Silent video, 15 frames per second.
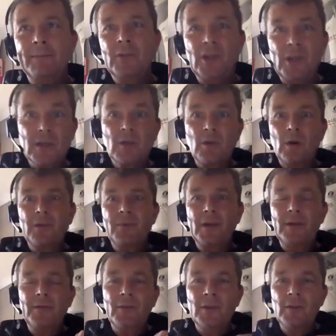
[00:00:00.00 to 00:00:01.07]
just
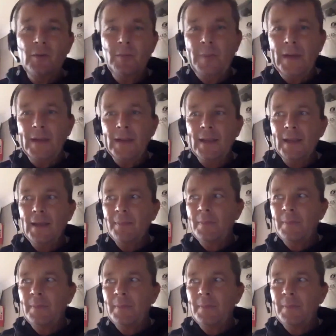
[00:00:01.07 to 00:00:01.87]
qualified for the European Cup,